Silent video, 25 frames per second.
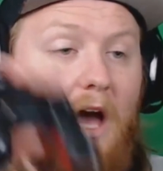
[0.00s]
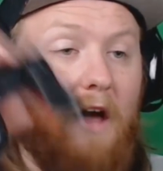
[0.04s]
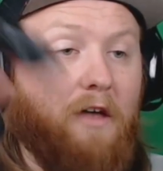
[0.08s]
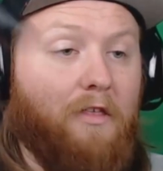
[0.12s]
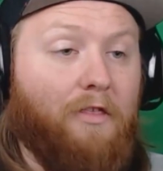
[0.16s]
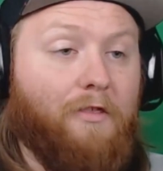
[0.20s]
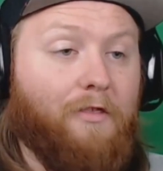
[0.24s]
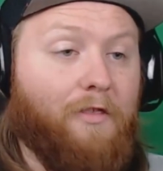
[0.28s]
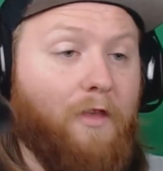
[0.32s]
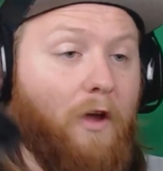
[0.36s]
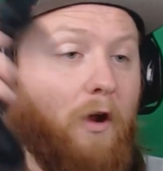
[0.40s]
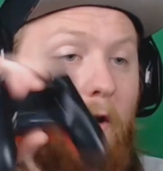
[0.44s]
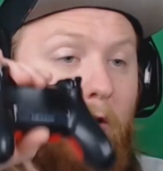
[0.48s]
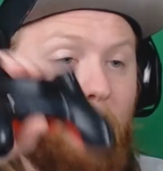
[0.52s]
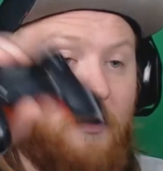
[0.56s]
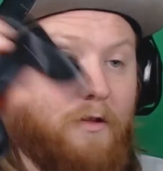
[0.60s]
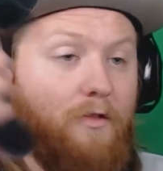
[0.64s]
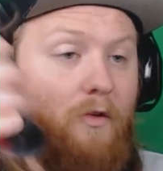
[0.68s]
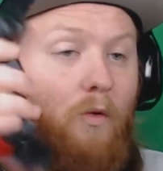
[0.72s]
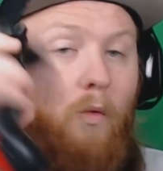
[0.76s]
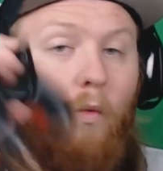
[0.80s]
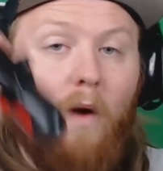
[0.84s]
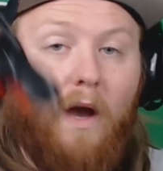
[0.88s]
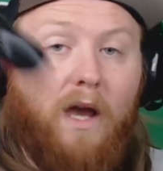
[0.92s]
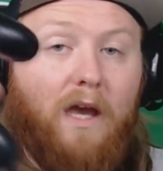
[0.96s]
a third of
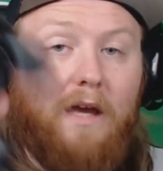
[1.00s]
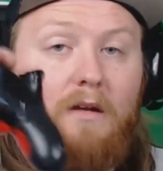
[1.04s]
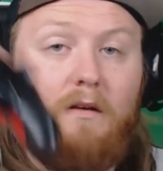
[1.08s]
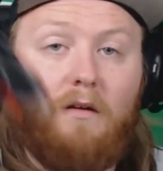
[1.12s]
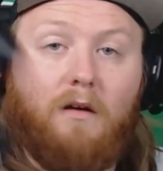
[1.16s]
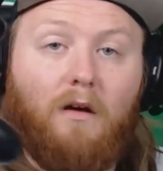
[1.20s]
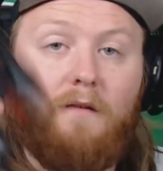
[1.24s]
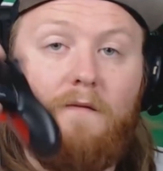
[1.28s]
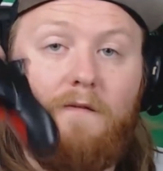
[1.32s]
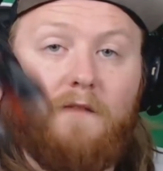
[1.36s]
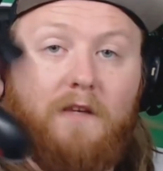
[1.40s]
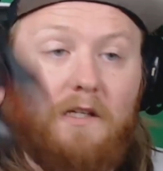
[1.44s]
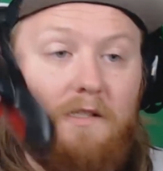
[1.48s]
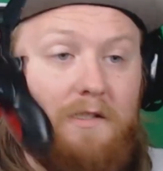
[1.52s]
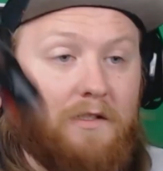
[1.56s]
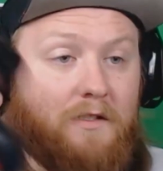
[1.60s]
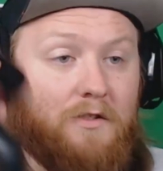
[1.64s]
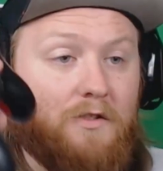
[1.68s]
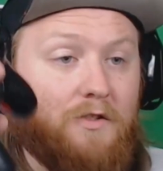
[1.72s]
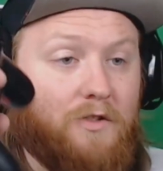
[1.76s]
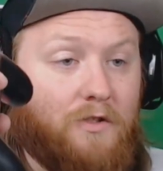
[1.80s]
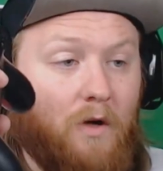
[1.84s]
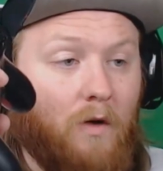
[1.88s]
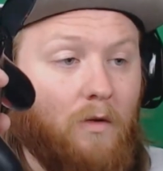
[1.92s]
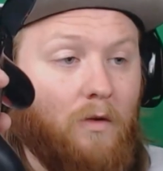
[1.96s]
the weight of this
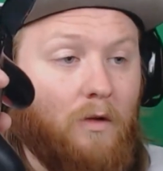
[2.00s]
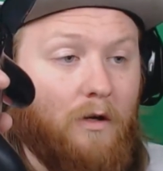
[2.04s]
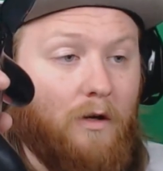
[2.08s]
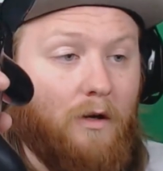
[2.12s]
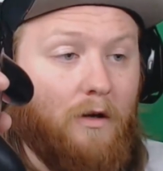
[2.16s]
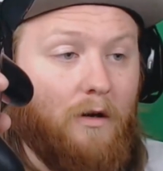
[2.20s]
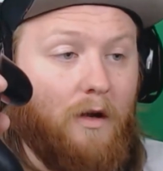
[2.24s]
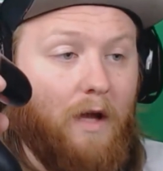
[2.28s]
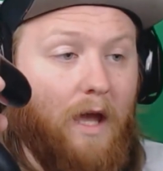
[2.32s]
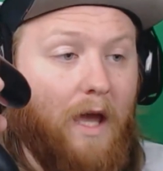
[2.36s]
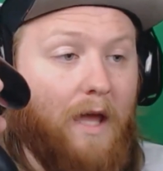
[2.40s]
controller,